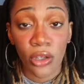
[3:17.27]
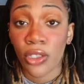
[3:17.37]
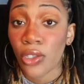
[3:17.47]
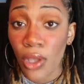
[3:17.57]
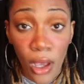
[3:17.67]
they're
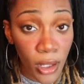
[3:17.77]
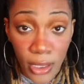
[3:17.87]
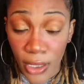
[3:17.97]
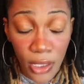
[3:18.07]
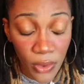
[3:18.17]

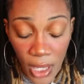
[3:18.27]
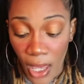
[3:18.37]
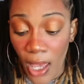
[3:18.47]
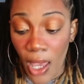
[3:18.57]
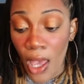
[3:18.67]
installed, honey,
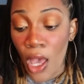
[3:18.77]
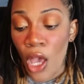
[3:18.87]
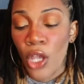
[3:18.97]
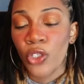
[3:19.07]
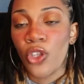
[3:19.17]
okay?
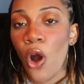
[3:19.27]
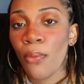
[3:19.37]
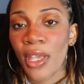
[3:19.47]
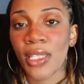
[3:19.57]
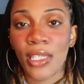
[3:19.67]

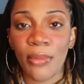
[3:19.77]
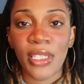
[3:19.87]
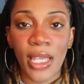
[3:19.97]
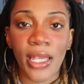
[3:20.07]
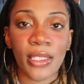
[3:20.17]
Don't make the same
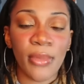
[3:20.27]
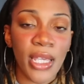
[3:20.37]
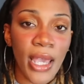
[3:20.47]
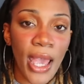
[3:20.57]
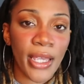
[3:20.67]
mistake as
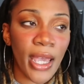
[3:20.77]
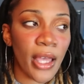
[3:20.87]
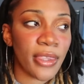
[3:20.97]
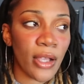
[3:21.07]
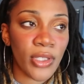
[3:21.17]
me and
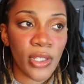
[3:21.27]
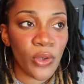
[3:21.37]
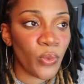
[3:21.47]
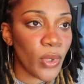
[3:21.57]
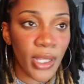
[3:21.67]
get
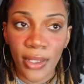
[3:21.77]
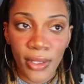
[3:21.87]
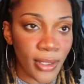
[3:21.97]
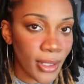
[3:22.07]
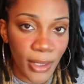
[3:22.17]

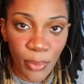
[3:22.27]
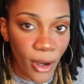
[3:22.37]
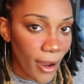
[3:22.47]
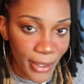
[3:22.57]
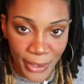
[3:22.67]
1,001
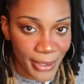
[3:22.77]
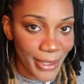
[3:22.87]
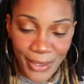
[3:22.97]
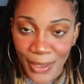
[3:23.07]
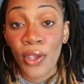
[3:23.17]

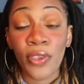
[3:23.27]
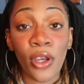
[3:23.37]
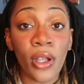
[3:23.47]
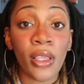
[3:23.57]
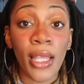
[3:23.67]
products. They're
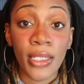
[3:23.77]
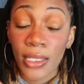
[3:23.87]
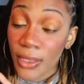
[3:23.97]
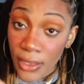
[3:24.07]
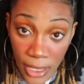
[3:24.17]
there
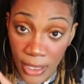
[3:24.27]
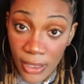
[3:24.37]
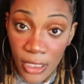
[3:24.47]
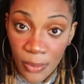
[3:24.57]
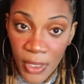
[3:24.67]
collecting
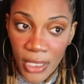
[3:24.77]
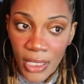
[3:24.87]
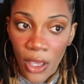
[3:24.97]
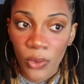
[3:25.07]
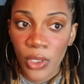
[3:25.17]
dust
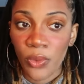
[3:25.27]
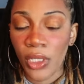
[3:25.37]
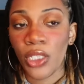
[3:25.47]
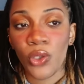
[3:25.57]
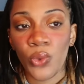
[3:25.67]
because I only
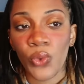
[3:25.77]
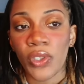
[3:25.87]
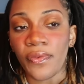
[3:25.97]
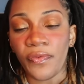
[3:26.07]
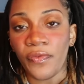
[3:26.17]
really
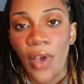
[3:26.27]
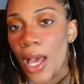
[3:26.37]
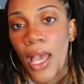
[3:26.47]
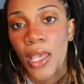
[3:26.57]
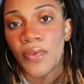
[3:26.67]
used
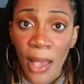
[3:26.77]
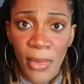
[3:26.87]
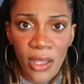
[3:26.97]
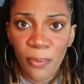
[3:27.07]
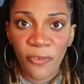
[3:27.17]
5. I
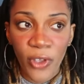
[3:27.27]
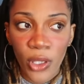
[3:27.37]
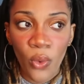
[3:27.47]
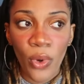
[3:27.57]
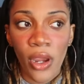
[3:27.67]
made a
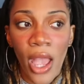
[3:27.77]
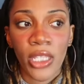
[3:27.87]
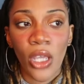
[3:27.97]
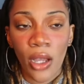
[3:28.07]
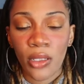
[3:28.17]
video where
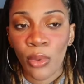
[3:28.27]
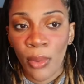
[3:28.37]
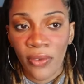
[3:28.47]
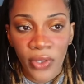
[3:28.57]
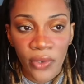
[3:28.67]
I talked
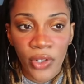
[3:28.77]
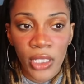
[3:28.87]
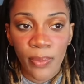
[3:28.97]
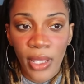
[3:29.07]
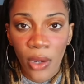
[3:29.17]
about my
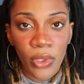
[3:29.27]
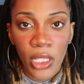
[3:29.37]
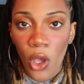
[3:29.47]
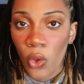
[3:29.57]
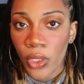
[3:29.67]
favorites, but I
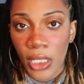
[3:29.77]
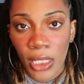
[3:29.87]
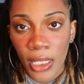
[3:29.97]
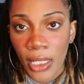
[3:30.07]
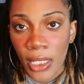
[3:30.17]
really only